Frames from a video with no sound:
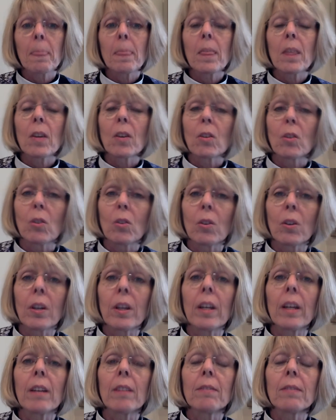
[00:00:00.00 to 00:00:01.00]
the
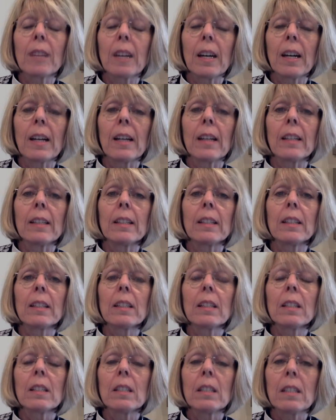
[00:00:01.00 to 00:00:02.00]
glory of God
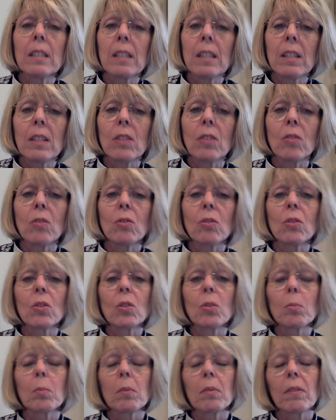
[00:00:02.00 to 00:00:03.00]
continues
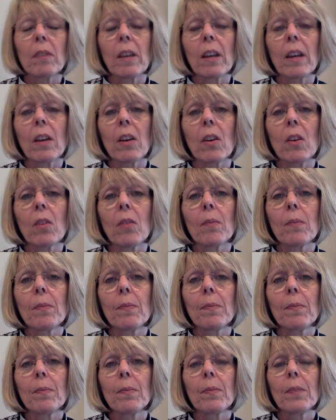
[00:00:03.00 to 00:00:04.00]
to prevail
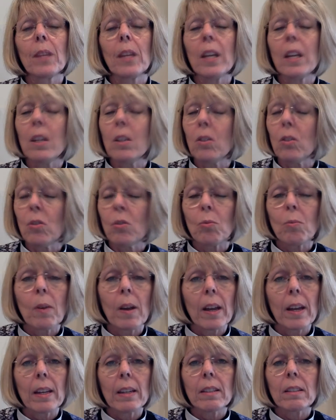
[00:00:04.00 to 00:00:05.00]
in new
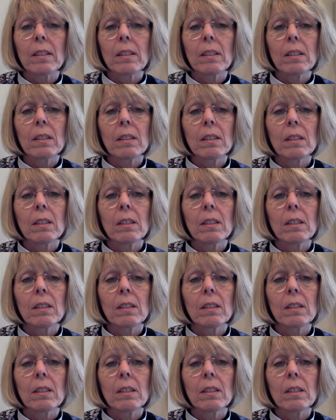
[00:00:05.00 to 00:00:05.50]
ways.